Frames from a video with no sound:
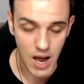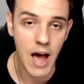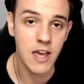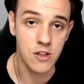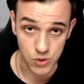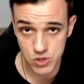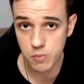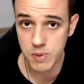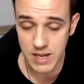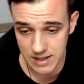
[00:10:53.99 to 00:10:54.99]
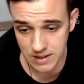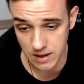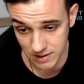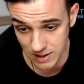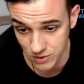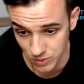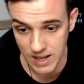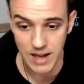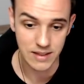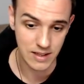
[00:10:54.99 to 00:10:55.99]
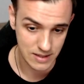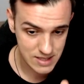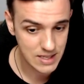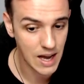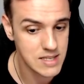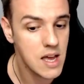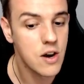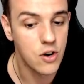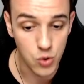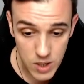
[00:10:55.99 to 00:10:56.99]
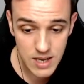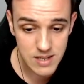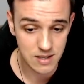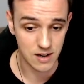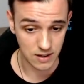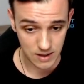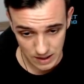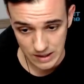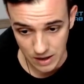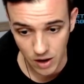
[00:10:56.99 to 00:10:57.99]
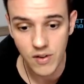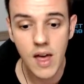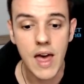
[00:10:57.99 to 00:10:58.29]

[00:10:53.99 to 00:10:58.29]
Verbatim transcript: I used to be an elder until today, until these guys really started kicking it off